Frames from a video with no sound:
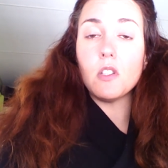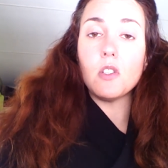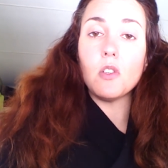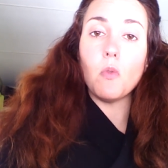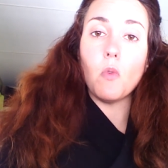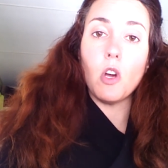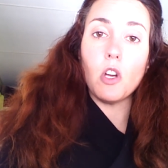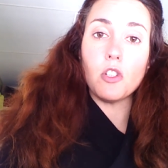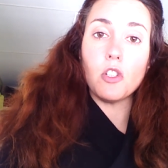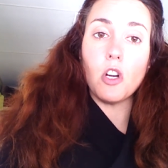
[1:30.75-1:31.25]
to
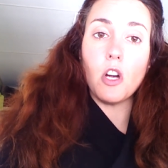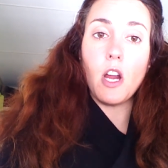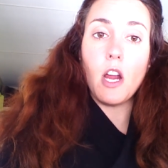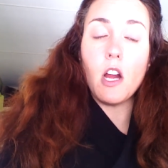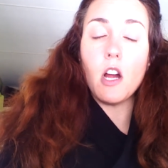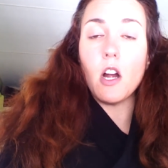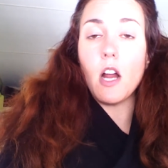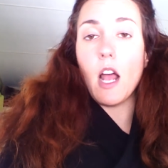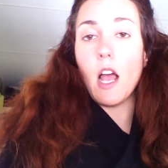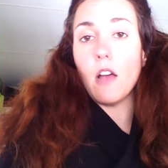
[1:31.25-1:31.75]
wash our
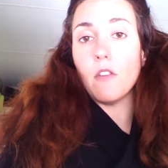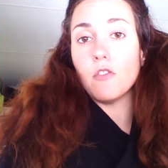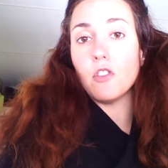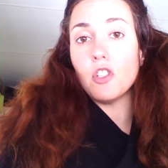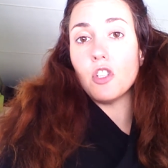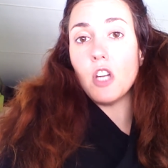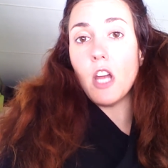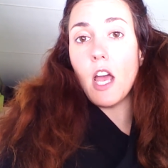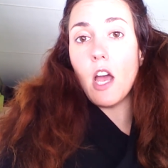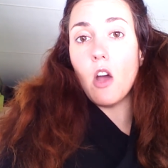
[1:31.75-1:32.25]
hair, to have
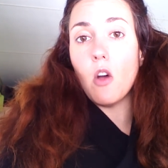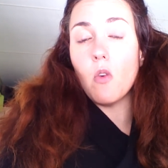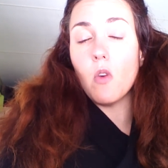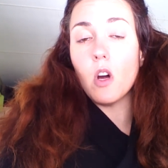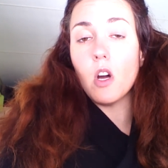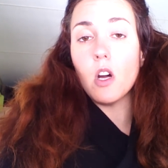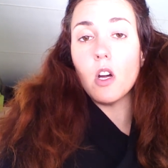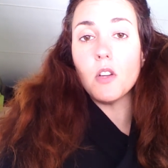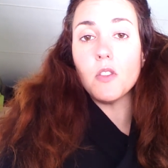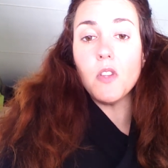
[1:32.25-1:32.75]

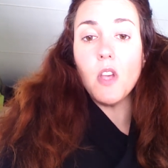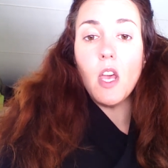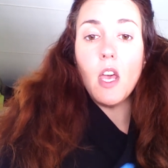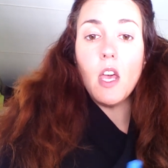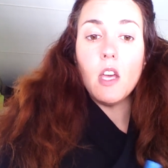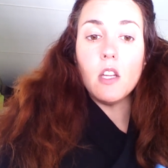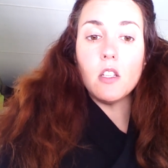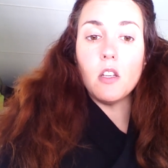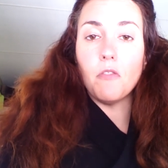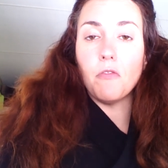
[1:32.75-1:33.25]
showers,
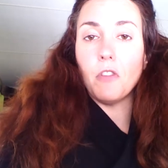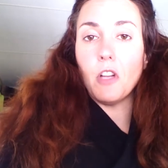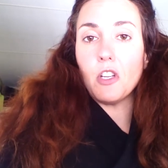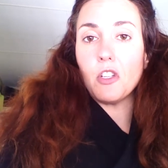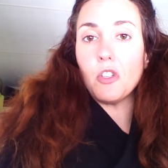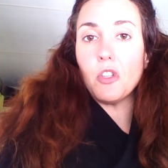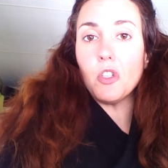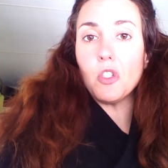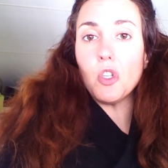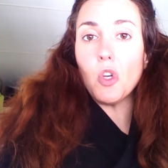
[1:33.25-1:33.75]
to
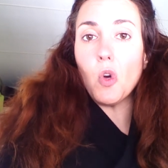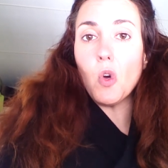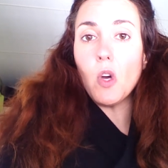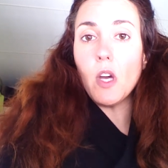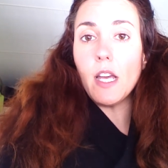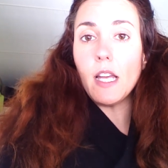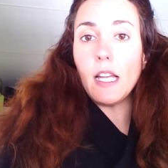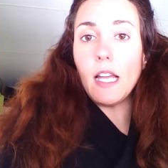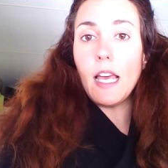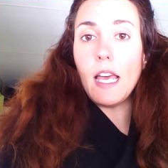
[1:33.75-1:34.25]
flush the
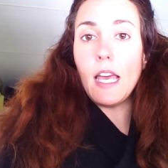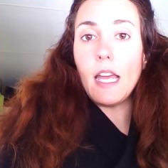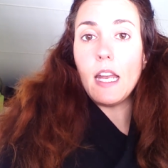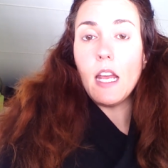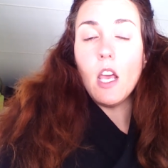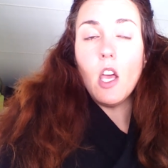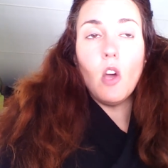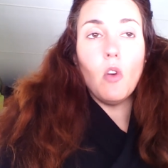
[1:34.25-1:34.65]
toilet.